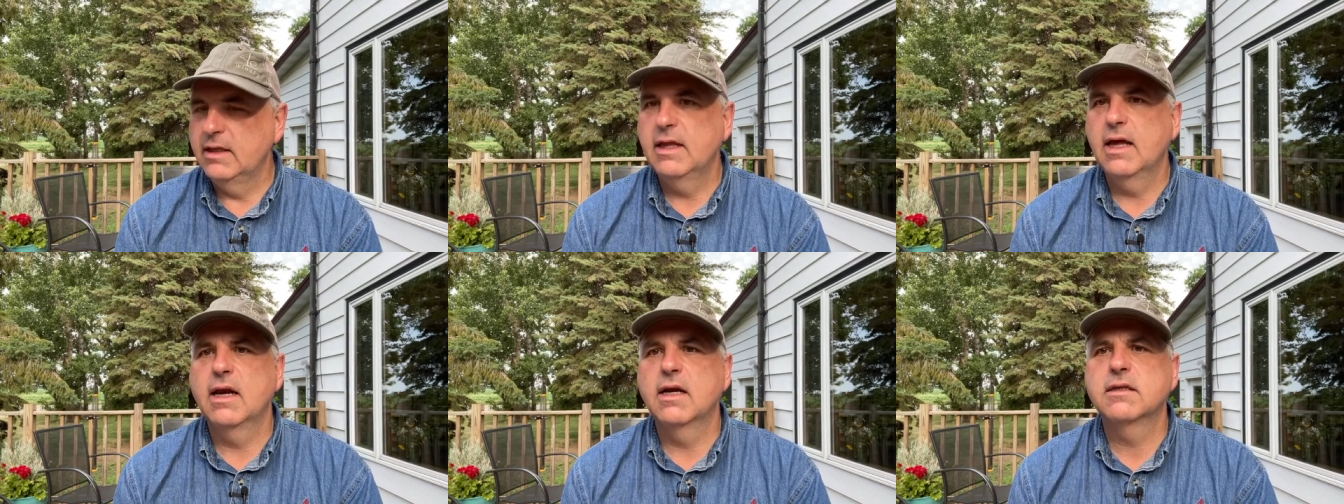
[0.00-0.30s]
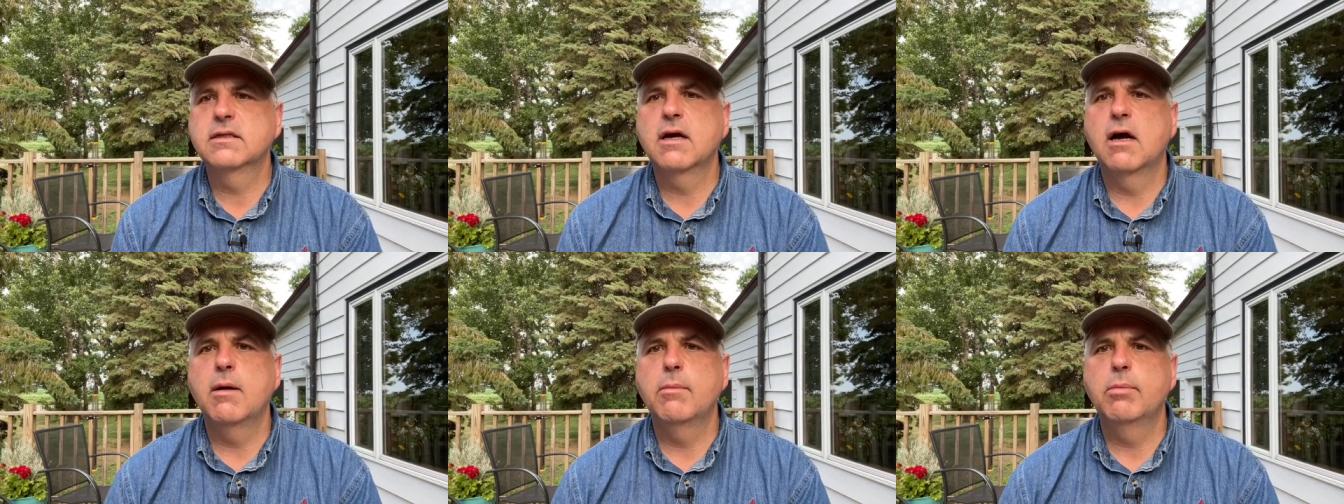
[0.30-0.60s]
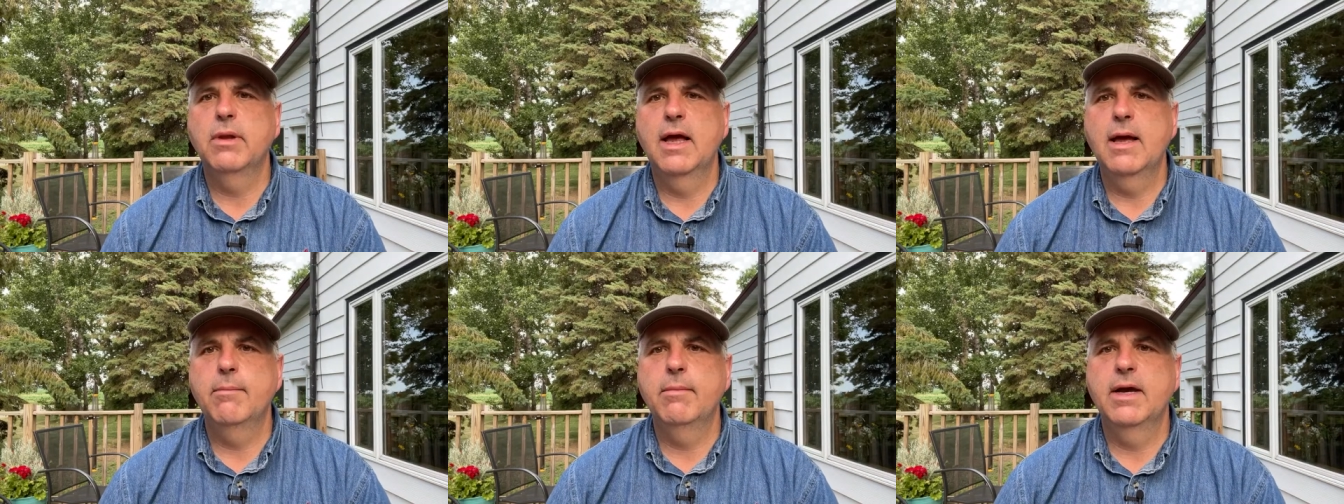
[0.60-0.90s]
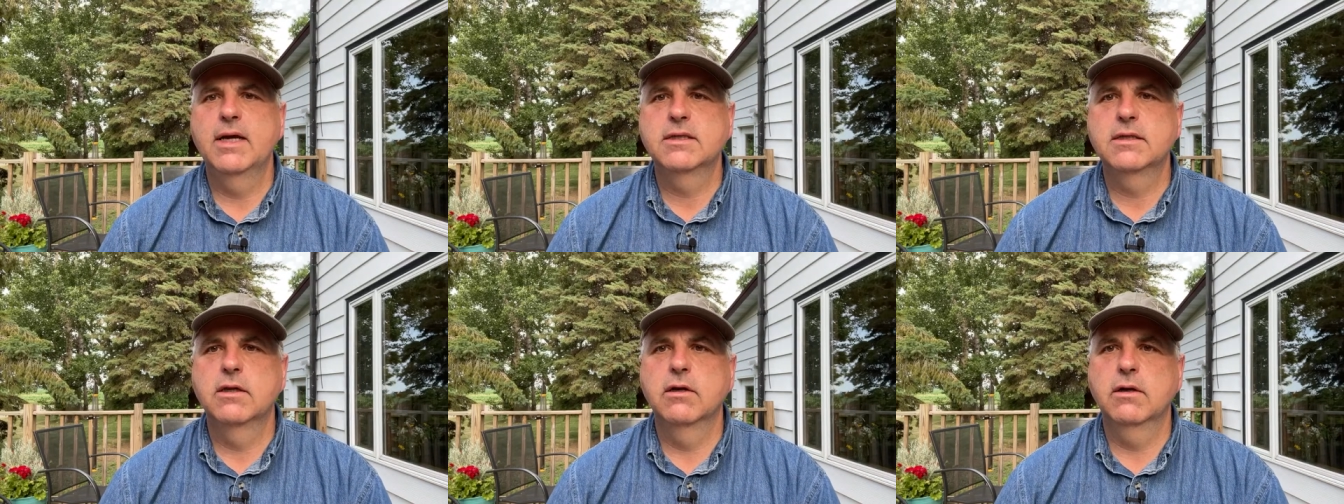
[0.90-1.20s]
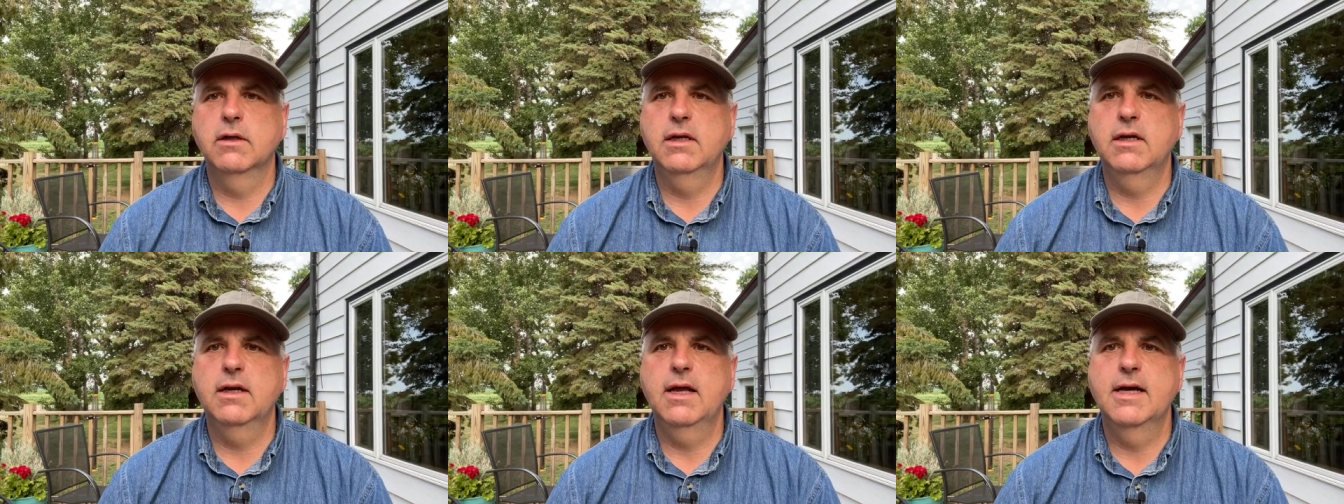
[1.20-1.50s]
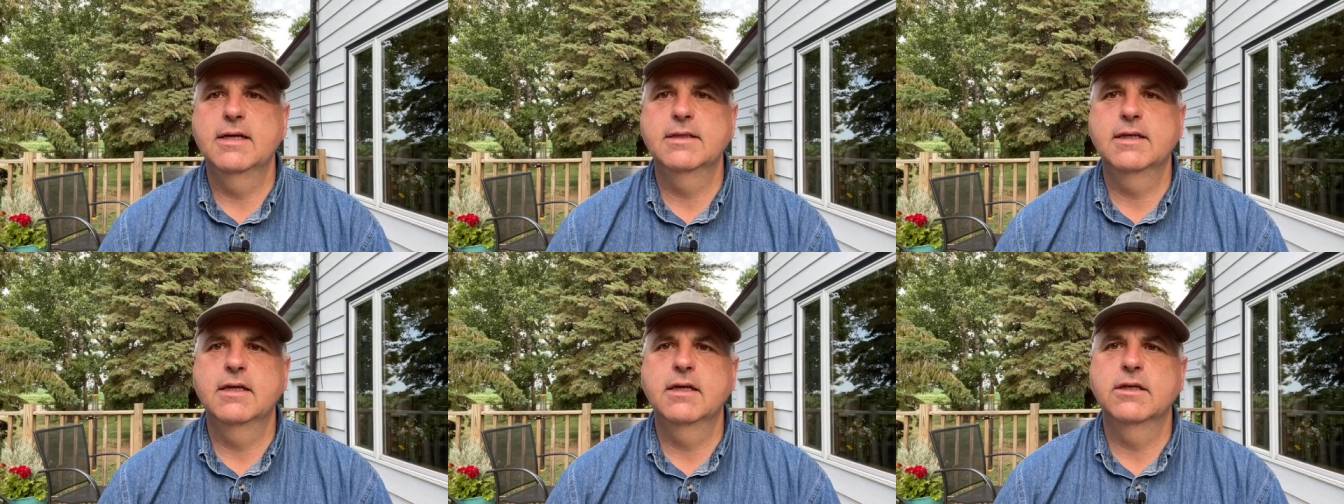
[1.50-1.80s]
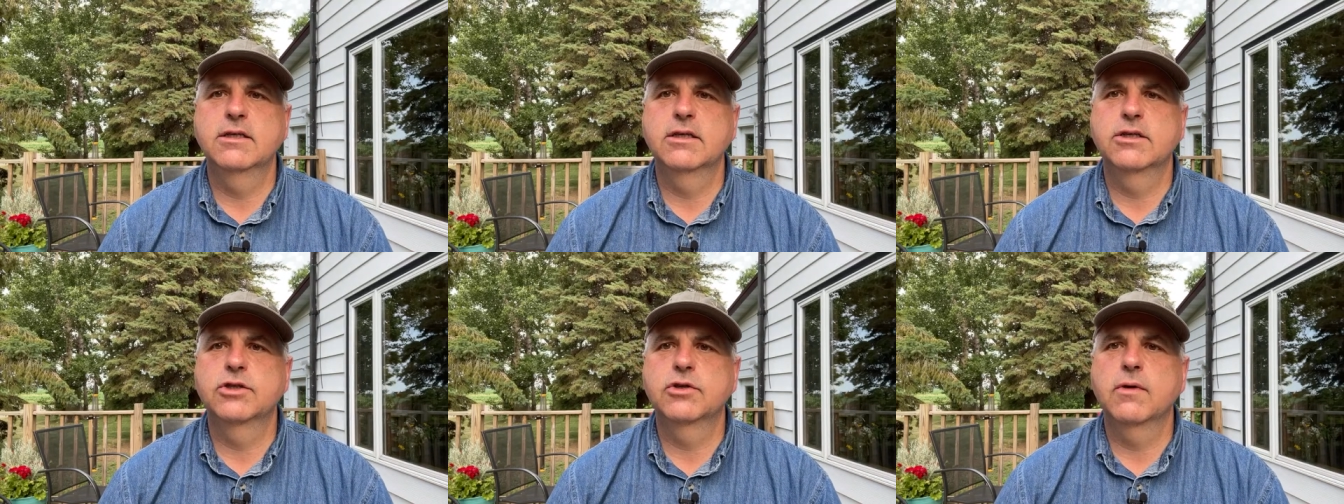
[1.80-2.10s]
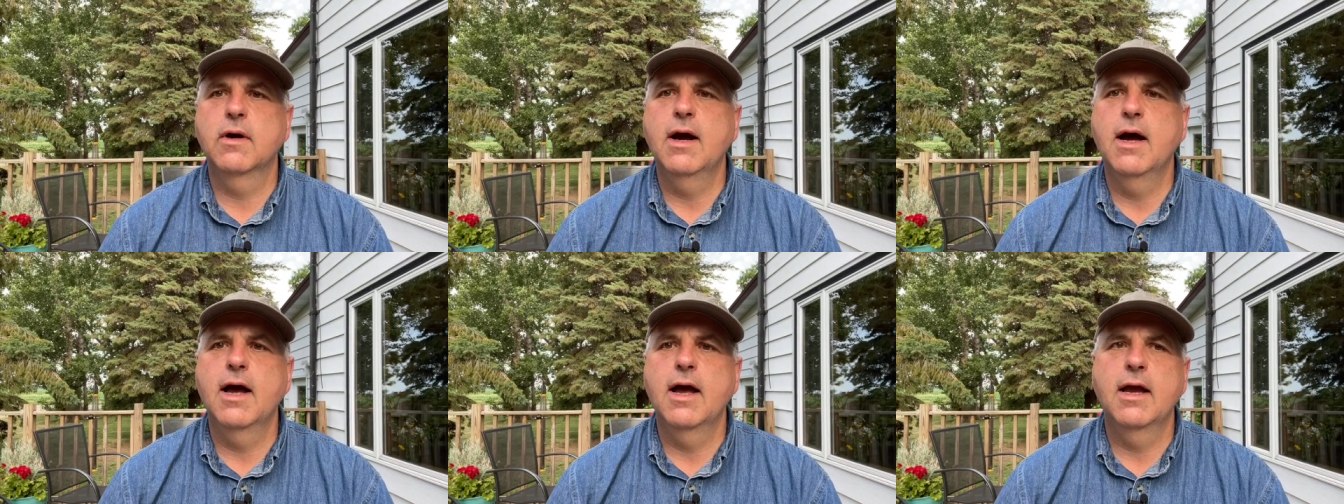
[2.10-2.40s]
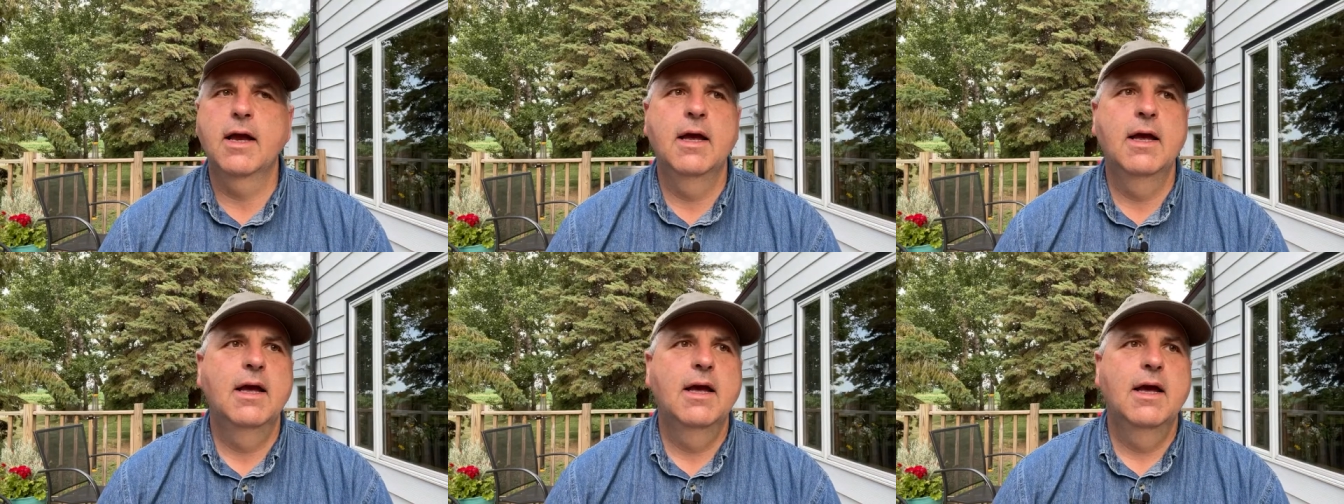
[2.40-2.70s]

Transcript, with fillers: that it's all plant-based, and they're a little hesitant to try.